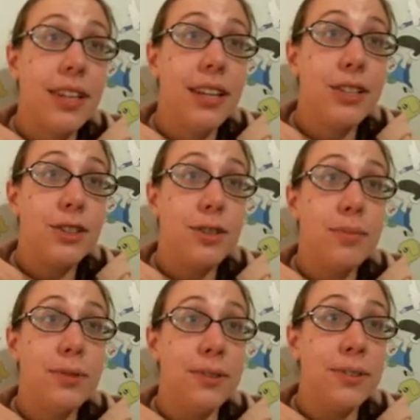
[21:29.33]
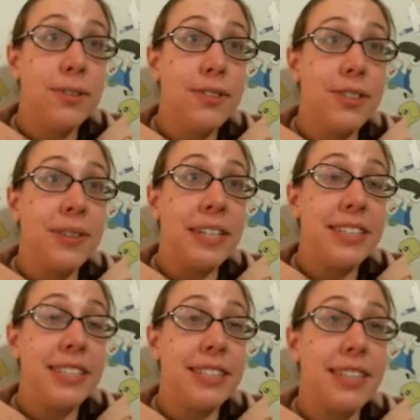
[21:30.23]
Smooth. So where it
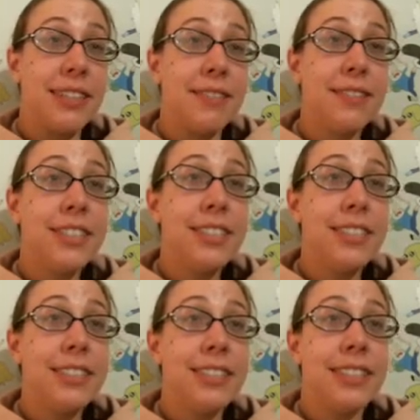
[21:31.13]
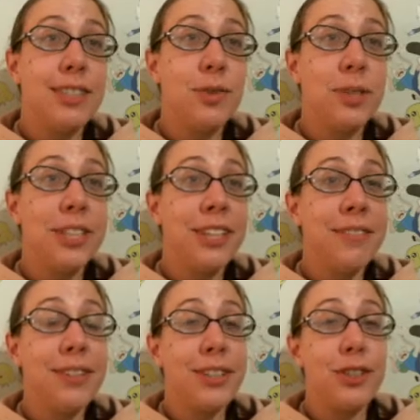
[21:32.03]
says Convert, this would
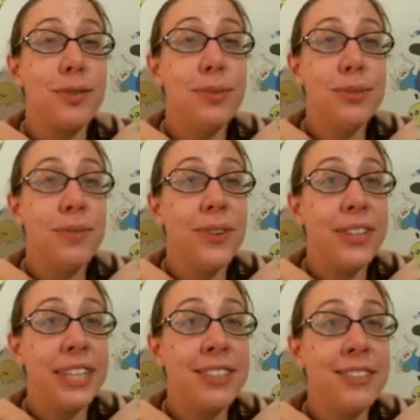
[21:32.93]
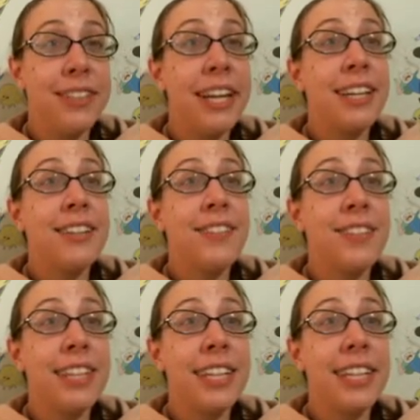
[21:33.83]
convert a smooth point to an anchor
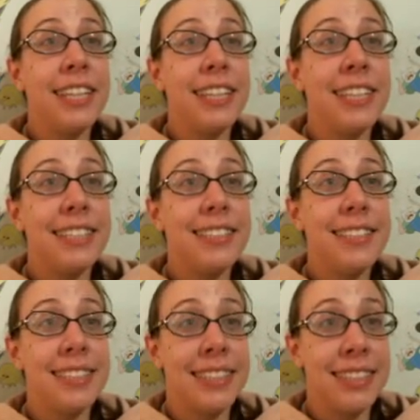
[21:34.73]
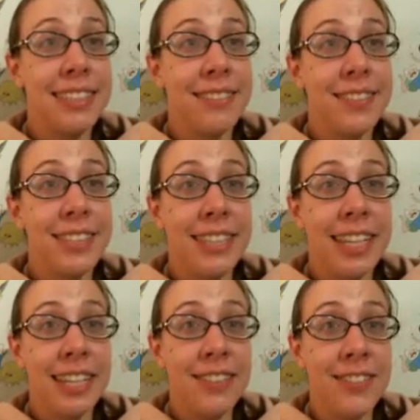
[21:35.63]
point, and this is going to convert an
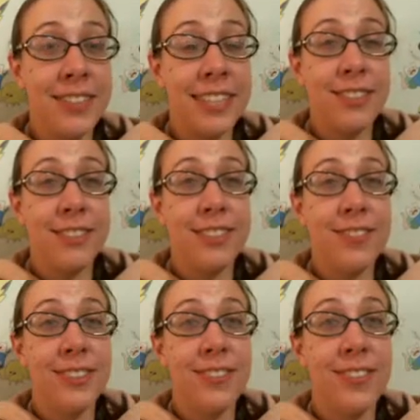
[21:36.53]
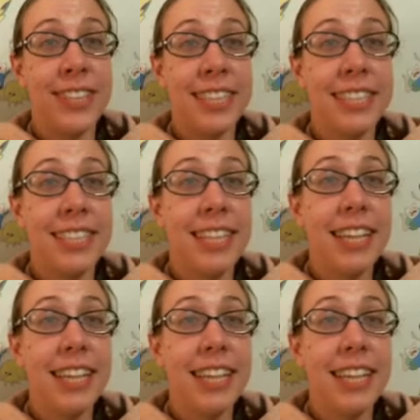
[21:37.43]
anchor point to a smooth point.